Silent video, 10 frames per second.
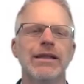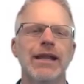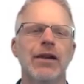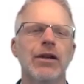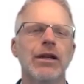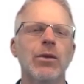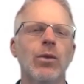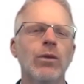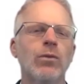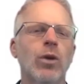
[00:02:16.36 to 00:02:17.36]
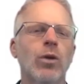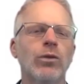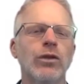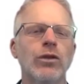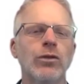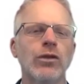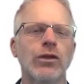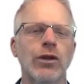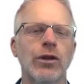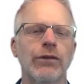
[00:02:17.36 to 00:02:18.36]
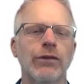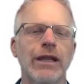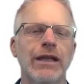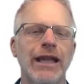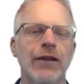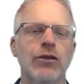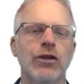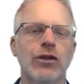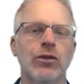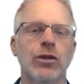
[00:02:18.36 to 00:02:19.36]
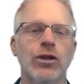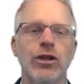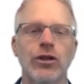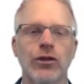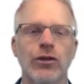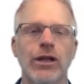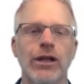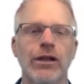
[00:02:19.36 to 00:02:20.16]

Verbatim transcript: Terry, what role do you serve in the energy storage industry?